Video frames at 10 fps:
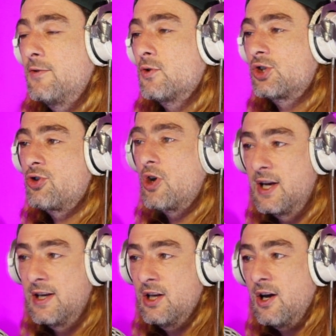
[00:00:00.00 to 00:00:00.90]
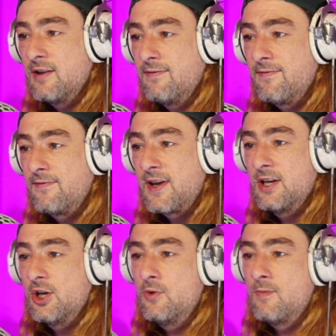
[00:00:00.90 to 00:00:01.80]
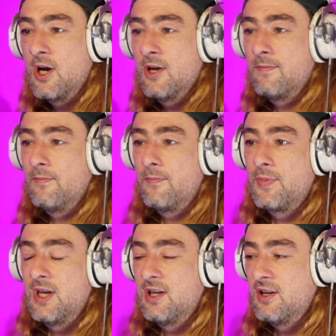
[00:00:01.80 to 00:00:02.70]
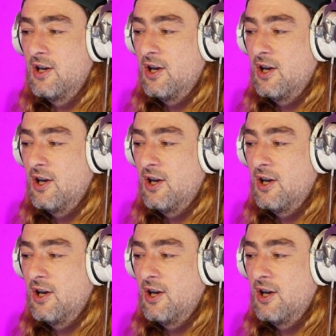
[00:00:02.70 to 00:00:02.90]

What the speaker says: you're struggling in life, then you might be